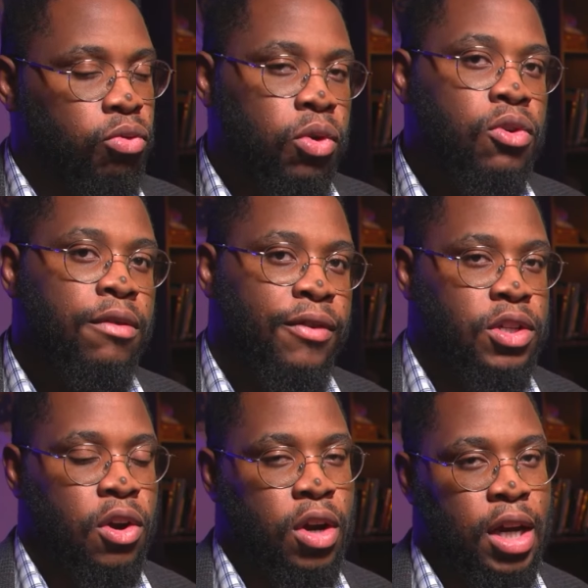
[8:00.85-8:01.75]
through the
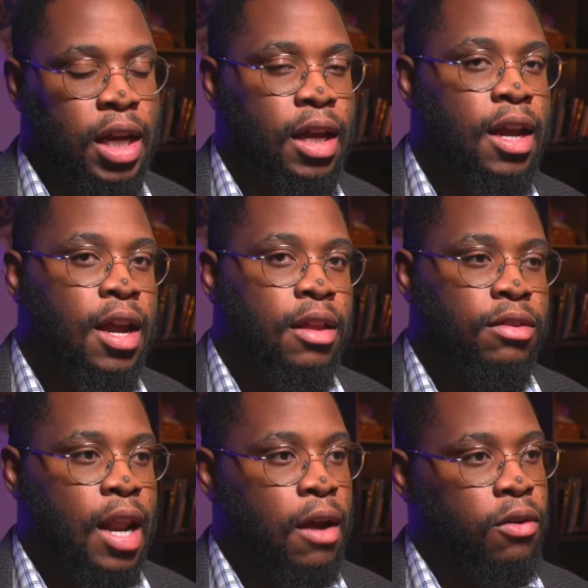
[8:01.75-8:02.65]
fraternity
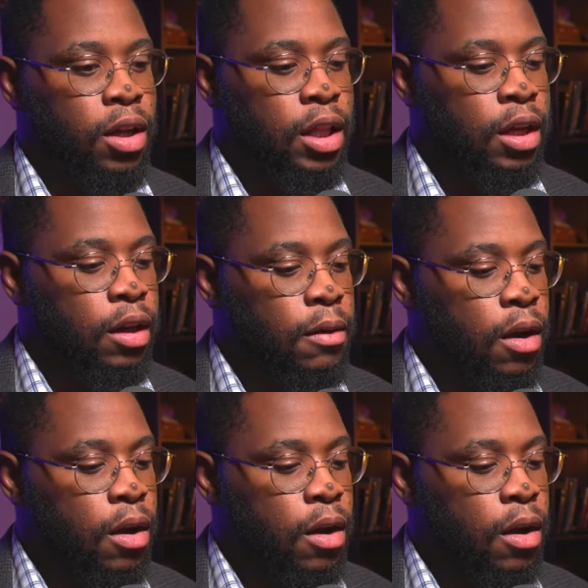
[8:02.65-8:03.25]
that I really